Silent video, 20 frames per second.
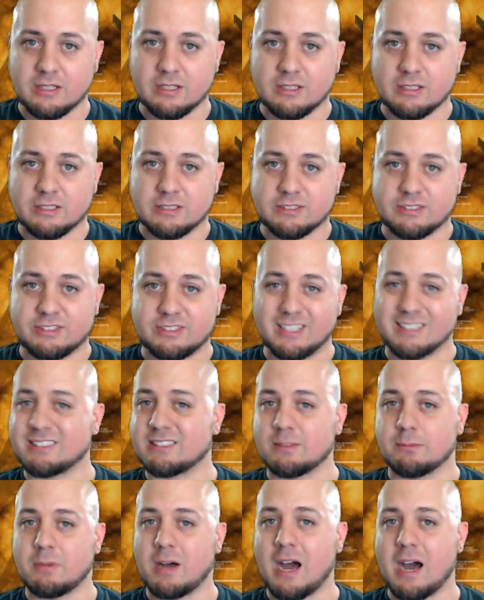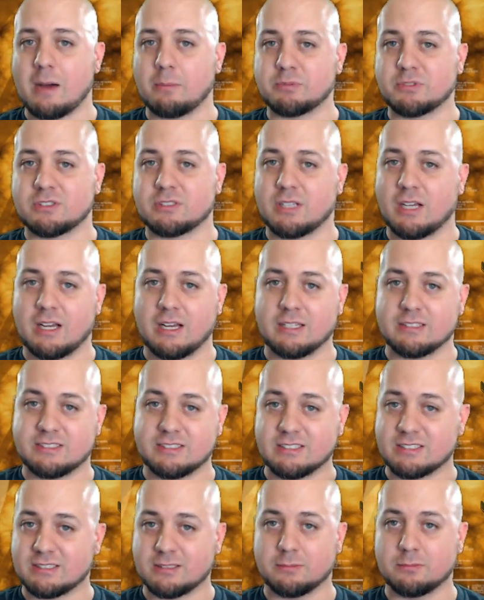system hops,
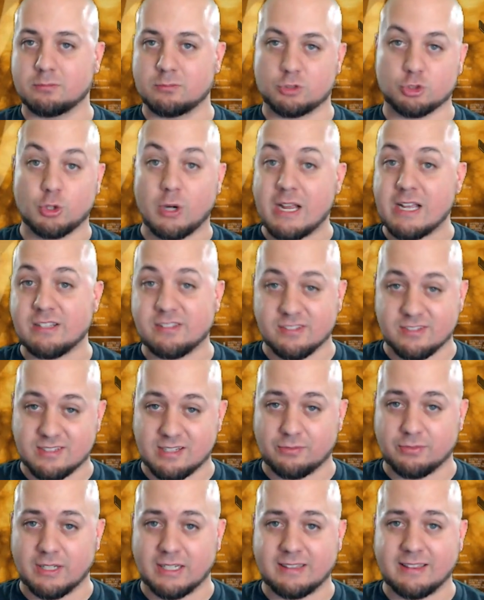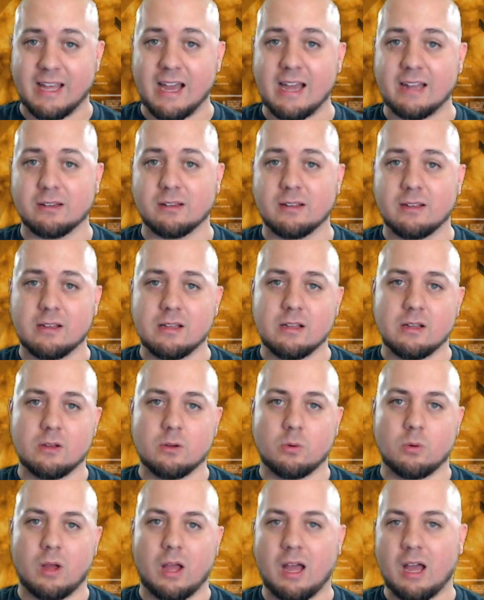system trades and stuff like that.
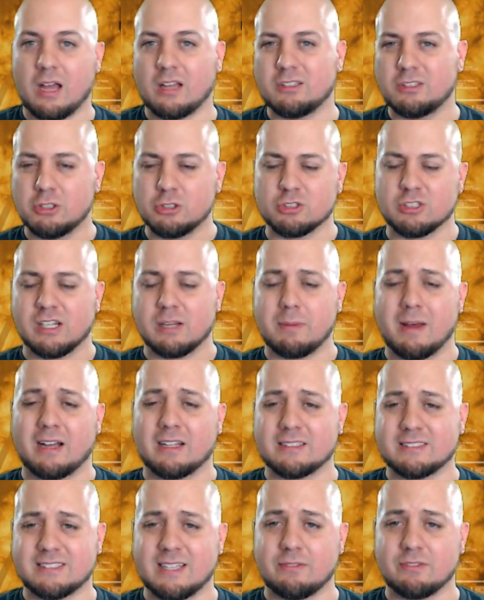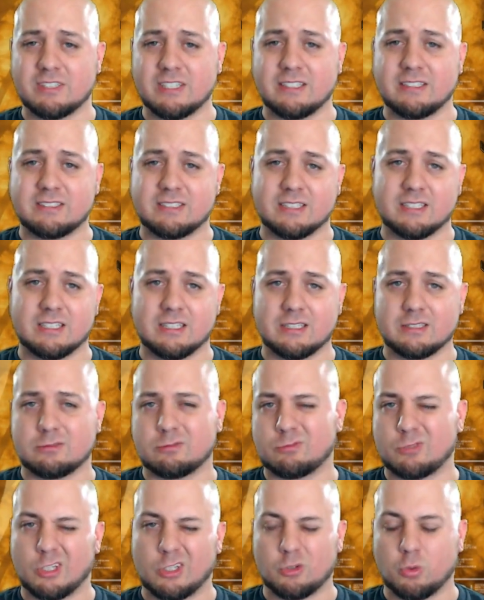Usually about 17 to
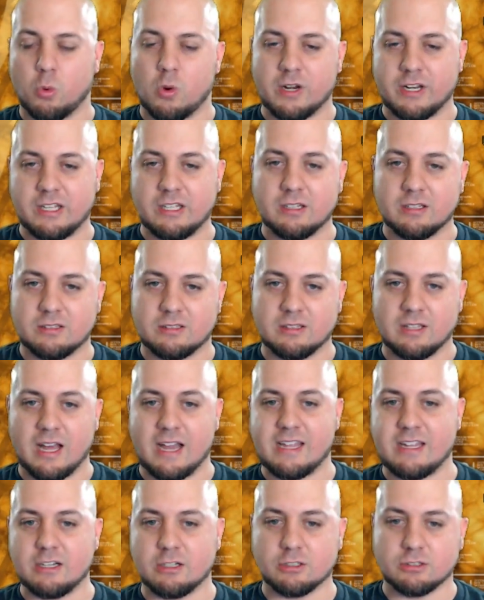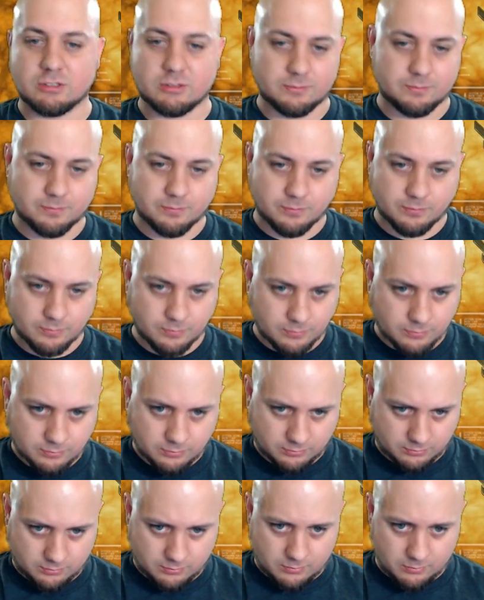20 light years.
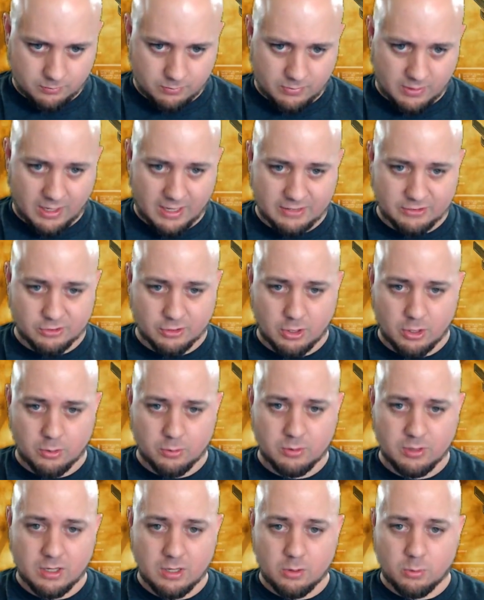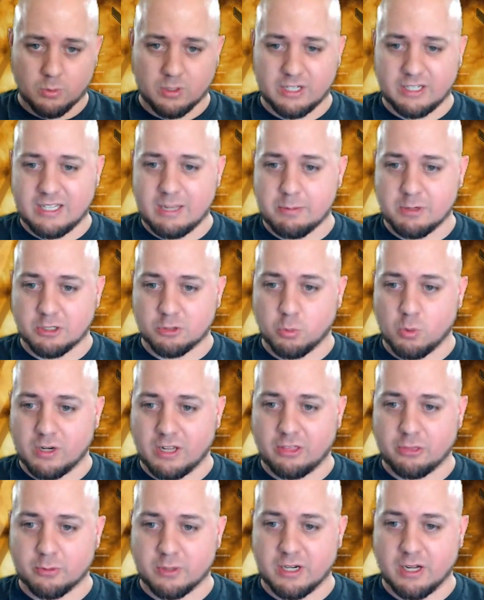And so we're going to keep it at
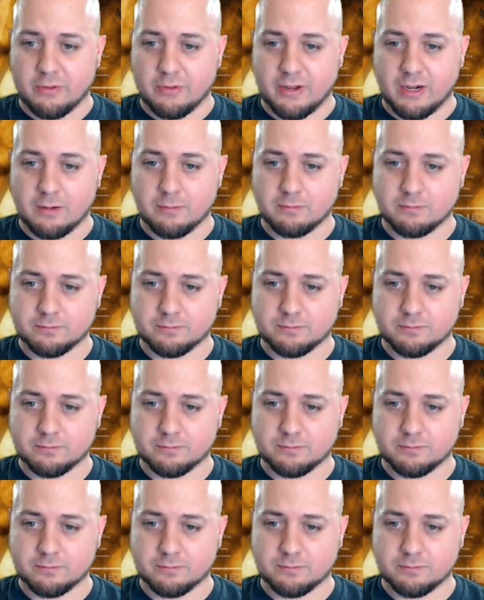23 on there.